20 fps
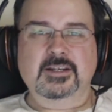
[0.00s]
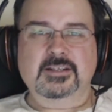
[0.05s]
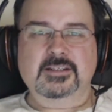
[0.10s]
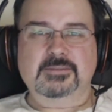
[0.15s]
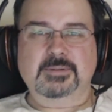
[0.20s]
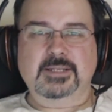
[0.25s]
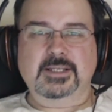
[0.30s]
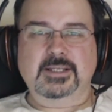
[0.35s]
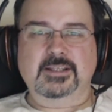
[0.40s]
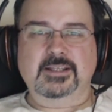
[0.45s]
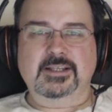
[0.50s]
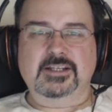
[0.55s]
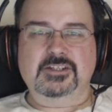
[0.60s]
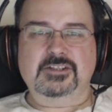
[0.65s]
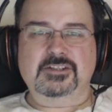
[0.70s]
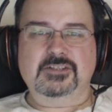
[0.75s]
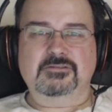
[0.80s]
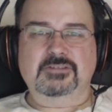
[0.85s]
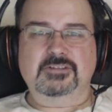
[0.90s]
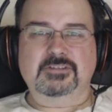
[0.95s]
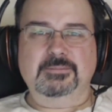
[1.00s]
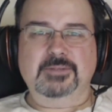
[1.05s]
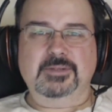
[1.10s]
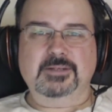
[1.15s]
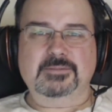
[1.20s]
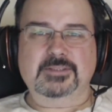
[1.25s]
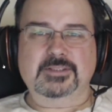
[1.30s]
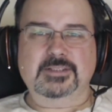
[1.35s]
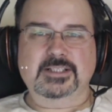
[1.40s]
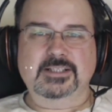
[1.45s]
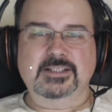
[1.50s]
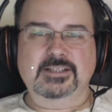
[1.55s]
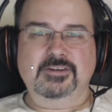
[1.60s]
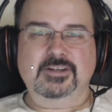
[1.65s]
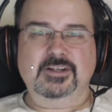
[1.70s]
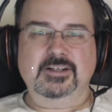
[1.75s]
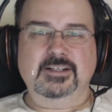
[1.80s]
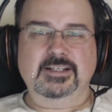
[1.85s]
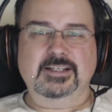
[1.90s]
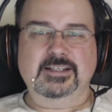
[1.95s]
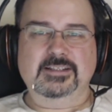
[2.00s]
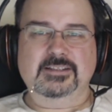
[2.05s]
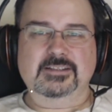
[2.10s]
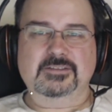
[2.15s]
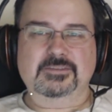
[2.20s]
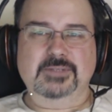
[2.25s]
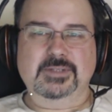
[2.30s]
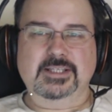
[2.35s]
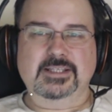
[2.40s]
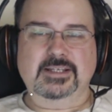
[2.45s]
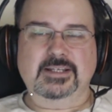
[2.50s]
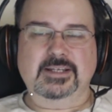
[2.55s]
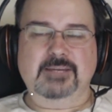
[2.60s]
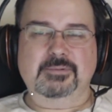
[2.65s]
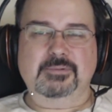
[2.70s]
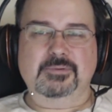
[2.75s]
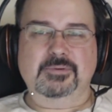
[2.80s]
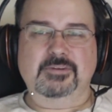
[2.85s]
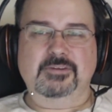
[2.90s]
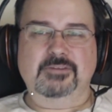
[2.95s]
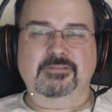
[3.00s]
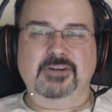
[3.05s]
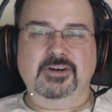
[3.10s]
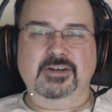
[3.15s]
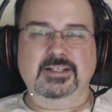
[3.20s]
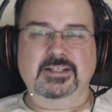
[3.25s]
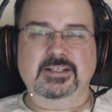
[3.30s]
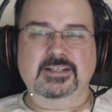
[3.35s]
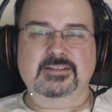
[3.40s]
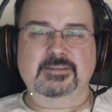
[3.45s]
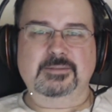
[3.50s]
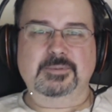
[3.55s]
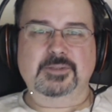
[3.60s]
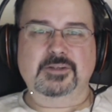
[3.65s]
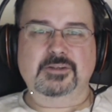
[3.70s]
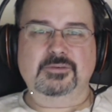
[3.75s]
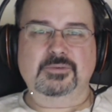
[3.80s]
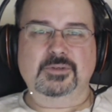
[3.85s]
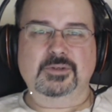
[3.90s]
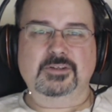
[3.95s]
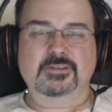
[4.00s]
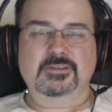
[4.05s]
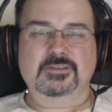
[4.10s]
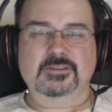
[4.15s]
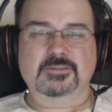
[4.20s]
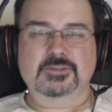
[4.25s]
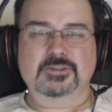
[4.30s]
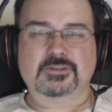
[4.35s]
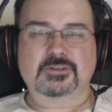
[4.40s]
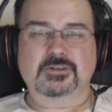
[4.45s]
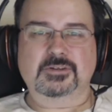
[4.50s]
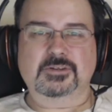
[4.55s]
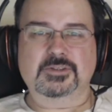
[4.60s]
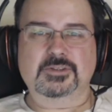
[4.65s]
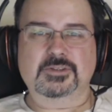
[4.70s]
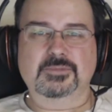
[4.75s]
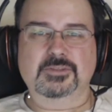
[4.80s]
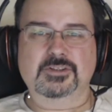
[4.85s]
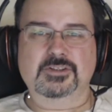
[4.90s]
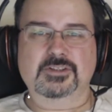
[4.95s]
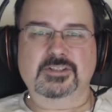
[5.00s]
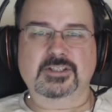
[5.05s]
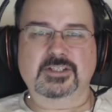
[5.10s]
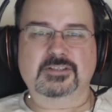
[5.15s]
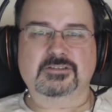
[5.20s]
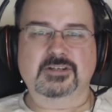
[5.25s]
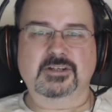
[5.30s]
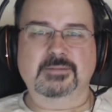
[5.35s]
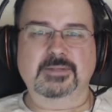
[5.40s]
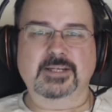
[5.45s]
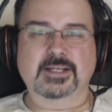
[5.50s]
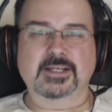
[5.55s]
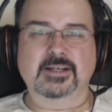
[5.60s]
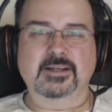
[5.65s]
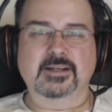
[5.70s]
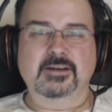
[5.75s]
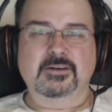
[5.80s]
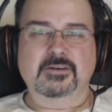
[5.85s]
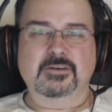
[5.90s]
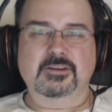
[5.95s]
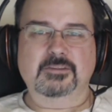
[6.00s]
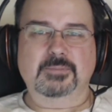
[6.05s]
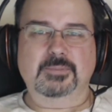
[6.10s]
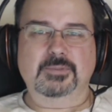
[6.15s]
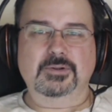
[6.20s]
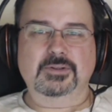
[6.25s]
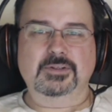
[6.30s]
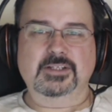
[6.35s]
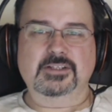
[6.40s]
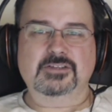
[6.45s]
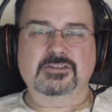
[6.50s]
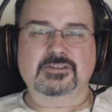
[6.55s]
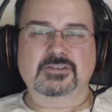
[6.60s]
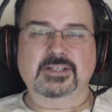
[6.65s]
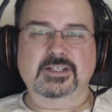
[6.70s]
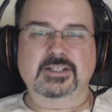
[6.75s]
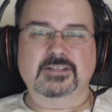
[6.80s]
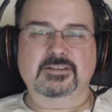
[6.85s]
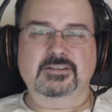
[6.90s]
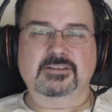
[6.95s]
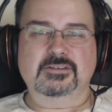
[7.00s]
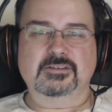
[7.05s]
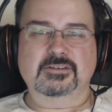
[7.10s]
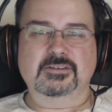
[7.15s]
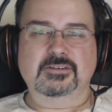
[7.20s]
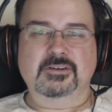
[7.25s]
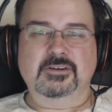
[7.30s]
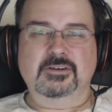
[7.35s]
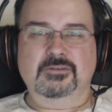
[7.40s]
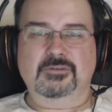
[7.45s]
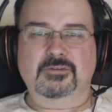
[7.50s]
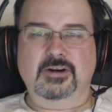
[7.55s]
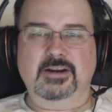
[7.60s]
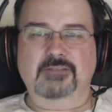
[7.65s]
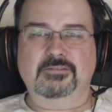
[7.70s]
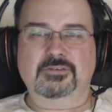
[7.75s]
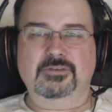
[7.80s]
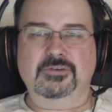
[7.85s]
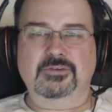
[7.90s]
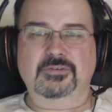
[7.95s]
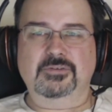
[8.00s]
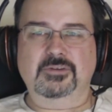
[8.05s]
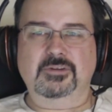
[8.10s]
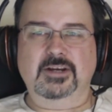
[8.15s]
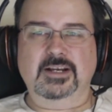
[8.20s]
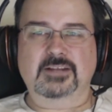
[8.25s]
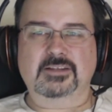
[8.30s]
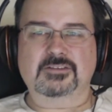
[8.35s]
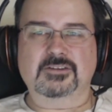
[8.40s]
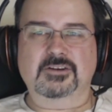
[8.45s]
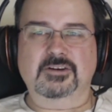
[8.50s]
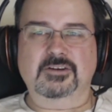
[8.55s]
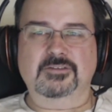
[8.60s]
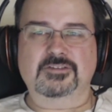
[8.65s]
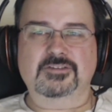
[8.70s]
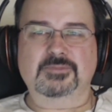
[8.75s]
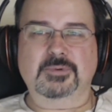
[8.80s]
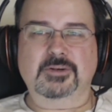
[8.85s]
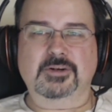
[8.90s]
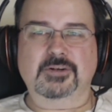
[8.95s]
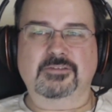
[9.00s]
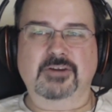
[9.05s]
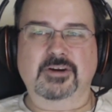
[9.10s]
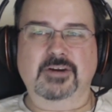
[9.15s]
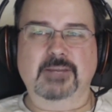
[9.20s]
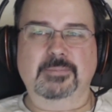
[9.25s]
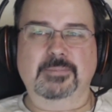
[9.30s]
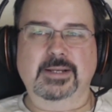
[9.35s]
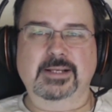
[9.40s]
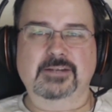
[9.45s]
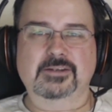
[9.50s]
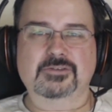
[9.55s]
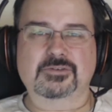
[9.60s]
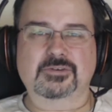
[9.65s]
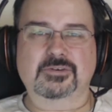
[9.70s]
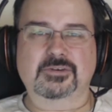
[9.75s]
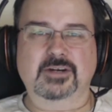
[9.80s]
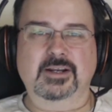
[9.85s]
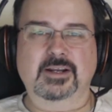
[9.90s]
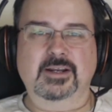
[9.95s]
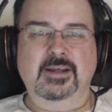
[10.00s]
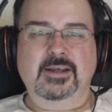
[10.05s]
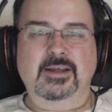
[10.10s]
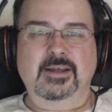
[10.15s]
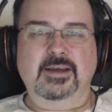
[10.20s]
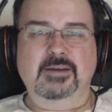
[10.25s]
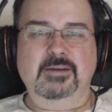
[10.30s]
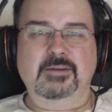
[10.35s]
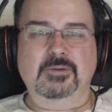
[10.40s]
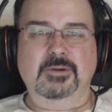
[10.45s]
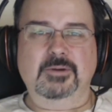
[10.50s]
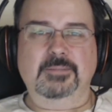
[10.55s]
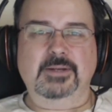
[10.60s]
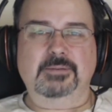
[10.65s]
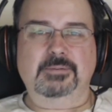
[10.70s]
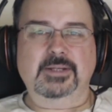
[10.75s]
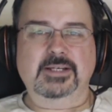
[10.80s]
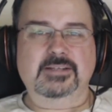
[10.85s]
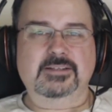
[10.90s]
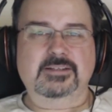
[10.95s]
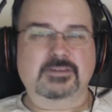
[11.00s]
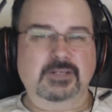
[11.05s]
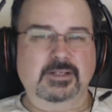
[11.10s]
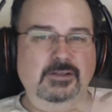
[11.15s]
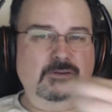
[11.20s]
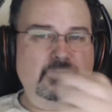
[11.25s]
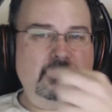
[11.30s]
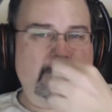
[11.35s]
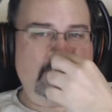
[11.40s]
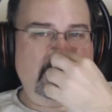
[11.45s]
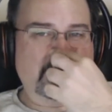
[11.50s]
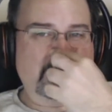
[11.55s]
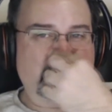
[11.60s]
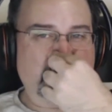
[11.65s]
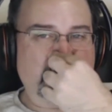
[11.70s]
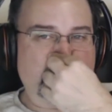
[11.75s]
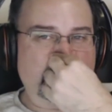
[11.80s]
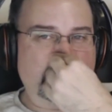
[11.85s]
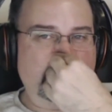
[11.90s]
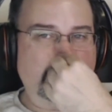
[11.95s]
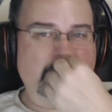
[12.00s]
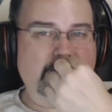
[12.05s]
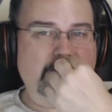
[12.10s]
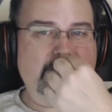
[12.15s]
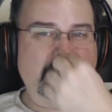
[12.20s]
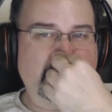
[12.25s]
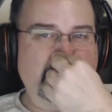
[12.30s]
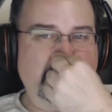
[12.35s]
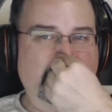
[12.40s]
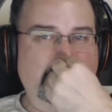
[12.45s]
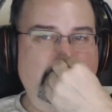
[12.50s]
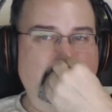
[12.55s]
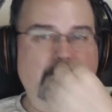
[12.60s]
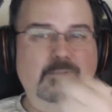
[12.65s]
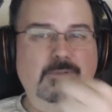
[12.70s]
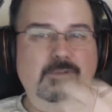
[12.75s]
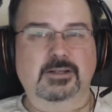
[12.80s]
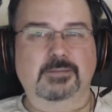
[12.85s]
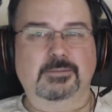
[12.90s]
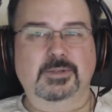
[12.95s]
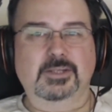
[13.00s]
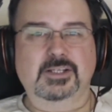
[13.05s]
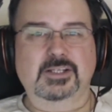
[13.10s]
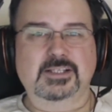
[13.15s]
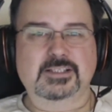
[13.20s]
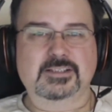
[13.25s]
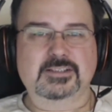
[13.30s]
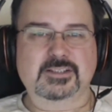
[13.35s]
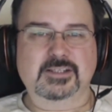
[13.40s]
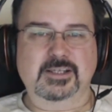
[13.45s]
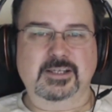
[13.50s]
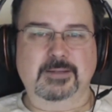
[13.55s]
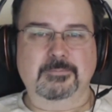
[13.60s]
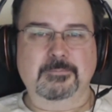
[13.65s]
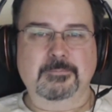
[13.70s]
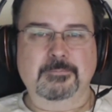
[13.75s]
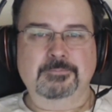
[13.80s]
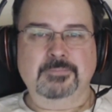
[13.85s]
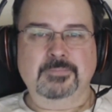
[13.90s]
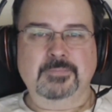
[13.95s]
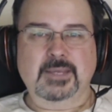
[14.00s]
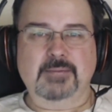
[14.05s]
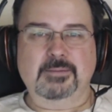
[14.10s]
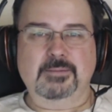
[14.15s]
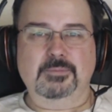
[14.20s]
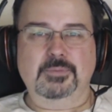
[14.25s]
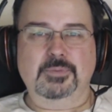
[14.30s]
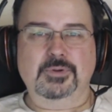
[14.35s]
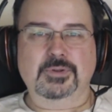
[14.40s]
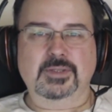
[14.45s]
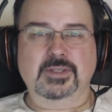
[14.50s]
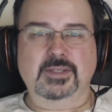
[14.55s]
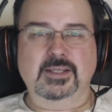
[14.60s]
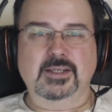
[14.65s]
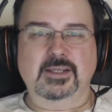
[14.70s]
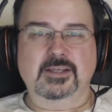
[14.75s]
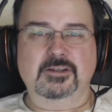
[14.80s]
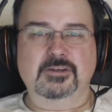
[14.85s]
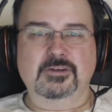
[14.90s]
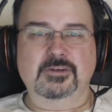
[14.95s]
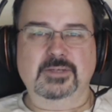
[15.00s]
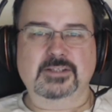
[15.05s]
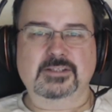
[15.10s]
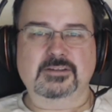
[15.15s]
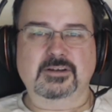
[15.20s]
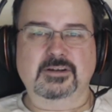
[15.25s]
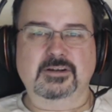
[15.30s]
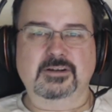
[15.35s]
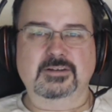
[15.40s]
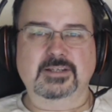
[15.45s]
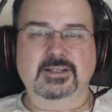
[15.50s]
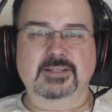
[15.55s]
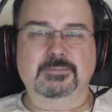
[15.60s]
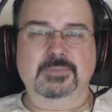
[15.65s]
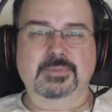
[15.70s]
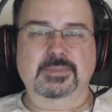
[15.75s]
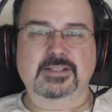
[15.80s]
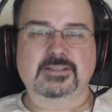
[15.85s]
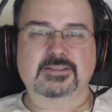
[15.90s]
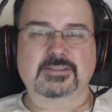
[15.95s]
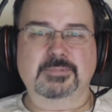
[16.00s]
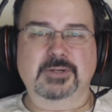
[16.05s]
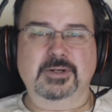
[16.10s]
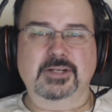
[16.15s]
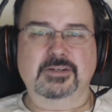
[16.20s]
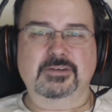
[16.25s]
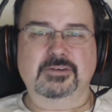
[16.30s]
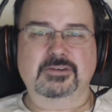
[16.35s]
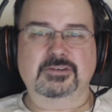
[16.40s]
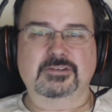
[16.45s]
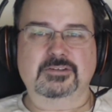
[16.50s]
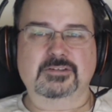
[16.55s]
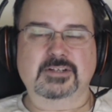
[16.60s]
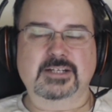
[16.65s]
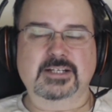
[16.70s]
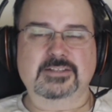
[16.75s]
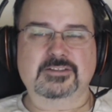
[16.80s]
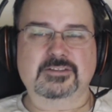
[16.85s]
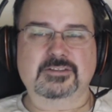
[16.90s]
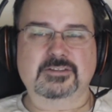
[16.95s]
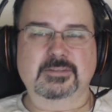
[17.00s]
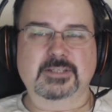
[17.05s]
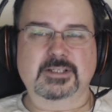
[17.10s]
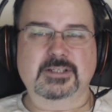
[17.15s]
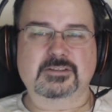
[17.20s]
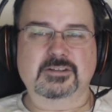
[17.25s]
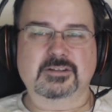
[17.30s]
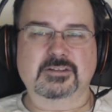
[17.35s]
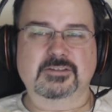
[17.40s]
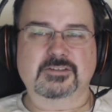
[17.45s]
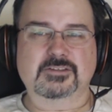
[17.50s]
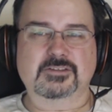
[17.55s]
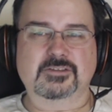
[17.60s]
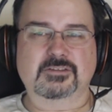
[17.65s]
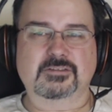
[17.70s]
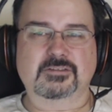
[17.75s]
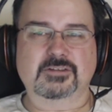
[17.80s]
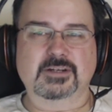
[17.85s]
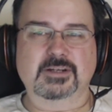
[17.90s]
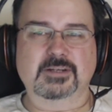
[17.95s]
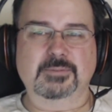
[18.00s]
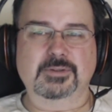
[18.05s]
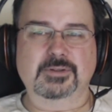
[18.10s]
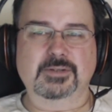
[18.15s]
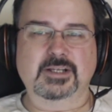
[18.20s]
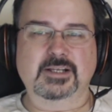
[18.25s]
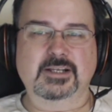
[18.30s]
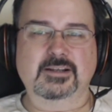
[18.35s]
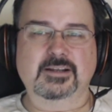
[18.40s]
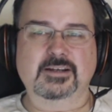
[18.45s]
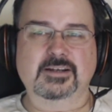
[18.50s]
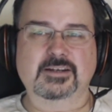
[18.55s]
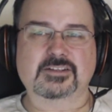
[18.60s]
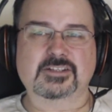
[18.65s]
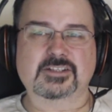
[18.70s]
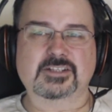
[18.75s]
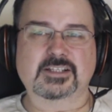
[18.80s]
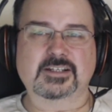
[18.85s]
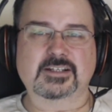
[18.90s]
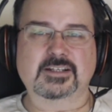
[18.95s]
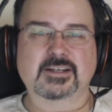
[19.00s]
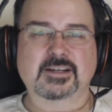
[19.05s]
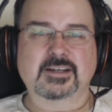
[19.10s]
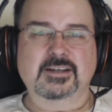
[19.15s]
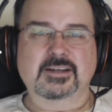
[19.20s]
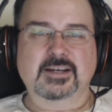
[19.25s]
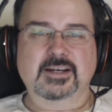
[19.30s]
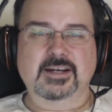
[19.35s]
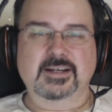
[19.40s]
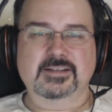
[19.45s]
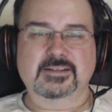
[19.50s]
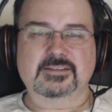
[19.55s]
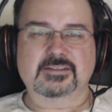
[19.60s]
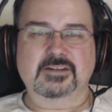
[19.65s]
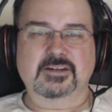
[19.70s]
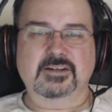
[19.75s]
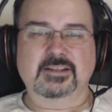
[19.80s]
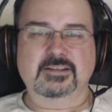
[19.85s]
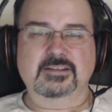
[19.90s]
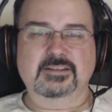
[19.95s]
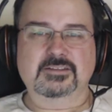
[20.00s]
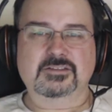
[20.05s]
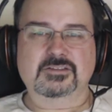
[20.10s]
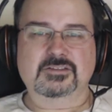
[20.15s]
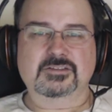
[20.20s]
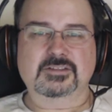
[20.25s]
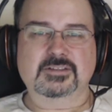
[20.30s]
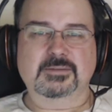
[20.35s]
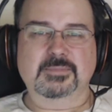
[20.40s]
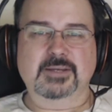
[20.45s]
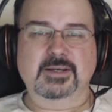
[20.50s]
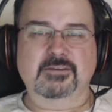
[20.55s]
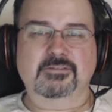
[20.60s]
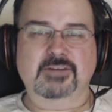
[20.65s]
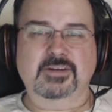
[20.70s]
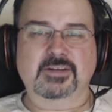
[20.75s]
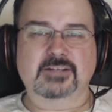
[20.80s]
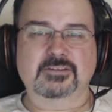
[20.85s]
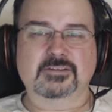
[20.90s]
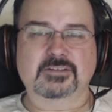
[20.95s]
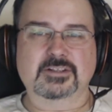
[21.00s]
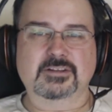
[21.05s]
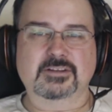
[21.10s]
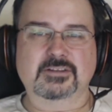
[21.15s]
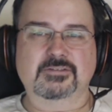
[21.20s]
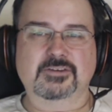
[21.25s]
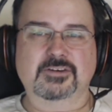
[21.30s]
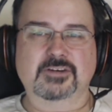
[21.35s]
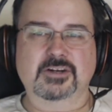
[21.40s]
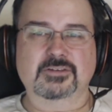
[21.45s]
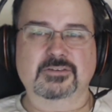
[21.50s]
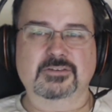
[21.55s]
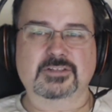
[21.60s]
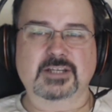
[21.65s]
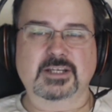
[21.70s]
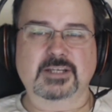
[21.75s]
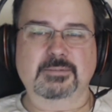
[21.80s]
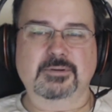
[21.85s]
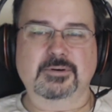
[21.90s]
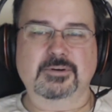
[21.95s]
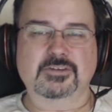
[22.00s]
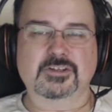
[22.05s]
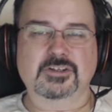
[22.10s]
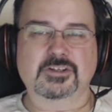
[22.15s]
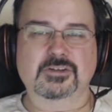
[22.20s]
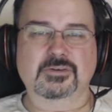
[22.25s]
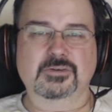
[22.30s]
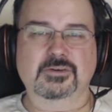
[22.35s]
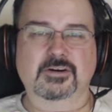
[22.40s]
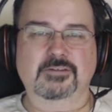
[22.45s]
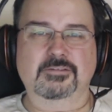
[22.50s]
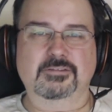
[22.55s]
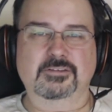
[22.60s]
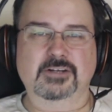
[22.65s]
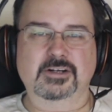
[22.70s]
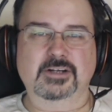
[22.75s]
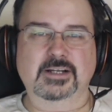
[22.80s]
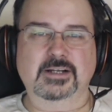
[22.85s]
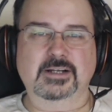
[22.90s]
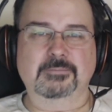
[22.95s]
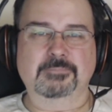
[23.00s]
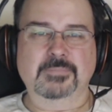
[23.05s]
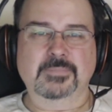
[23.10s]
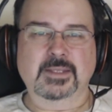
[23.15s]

Speculation ramped up significantly this week that Apple would finally step into the world of subscription music streaming, with a bold entry to the rival likes of Spotify and Pandora. And what better place to unlaunch such a service than at WWDC? Apple bought the US-only Beats by Dr. Dre streaming service for $3 billion last year, and it's likely this could somehow factor into the final shape of a new offering.